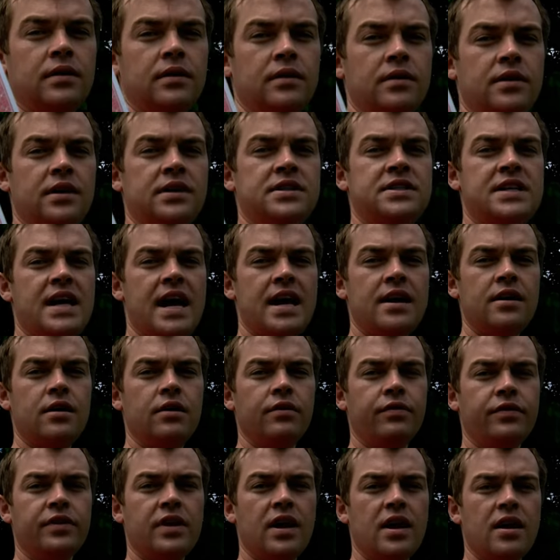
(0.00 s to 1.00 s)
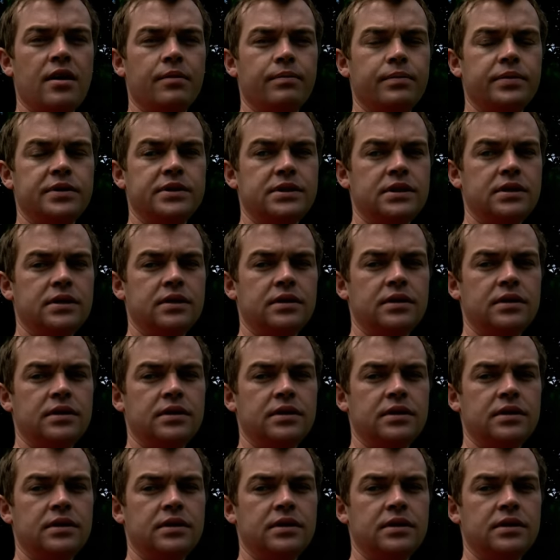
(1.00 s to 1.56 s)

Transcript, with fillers: The ten of clubs.